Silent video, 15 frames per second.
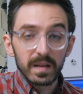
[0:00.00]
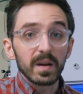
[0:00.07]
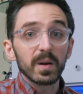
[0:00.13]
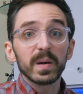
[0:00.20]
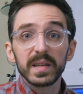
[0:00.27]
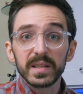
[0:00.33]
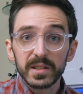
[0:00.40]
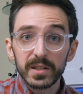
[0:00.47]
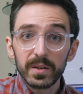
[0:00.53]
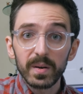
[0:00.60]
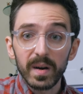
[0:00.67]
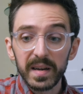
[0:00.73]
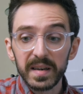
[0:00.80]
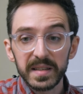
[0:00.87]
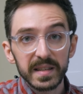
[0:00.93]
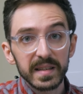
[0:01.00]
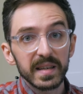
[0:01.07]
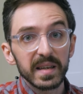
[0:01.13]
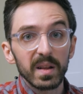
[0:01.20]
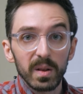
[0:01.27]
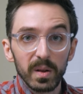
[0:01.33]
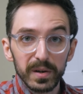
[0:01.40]
All right, so honestly,
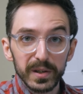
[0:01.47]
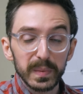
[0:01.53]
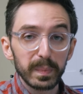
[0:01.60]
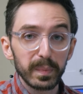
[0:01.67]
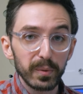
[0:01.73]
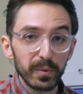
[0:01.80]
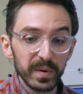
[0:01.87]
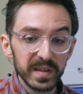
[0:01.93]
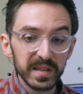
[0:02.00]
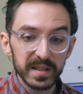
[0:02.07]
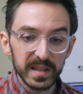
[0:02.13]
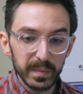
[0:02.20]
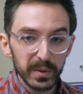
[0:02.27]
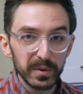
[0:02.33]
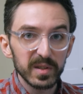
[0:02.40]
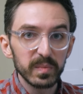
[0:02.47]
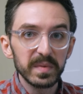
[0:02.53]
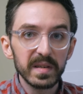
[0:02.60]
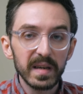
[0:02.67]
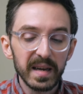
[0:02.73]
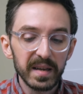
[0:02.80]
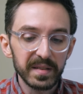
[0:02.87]
it looked pretty similar to
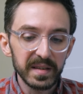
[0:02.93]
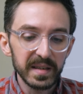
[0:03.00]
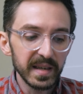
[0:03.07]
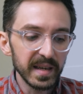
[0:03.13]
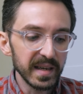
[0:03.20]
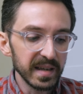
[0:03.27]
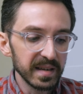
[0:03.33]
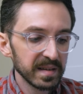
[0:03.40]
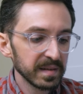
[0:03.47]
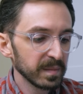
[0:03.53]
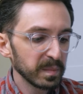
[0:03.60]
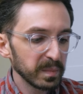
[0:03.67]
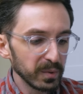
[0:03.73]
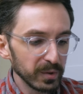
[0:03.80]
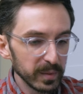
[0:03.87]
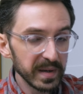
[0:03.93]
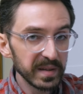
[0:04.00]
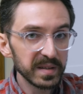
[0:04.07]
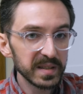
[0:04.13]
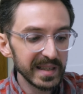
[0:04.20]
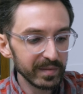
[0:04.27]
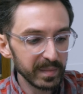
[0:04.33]
me out the gate. Pulled about the
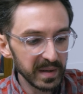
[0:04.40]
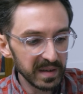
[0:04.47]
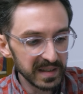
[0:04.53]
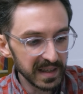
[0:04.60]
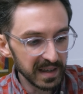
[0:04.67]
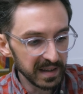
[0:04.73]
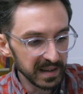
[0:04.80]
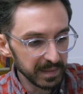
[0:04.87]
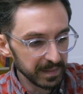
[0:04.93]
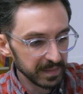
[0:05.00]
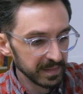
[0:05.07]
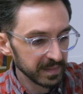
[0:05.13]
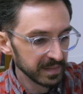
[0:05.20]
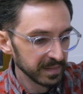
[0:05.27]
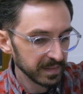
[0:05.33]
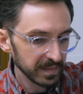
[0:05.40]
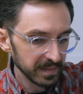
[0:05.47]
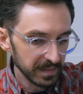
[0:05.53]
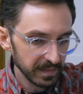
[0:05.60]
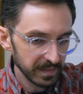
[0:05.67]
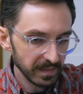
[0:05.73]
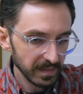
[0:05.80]
same amount of time.
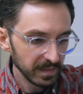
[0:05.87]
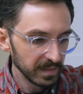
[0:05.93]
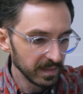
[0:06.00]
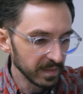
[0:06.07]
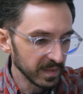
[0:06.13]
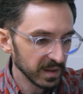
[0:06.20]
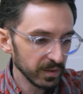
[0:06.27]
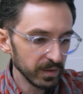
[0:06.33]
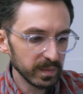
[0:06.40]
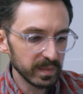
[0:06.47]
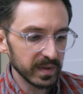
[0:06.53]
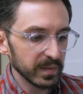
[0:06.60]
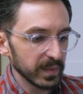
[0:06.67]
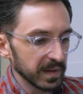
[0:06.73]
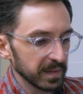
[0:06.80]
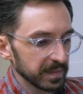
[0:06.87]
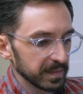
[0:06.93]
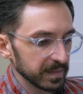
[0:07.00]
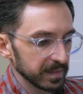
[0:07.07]
Oop, come on.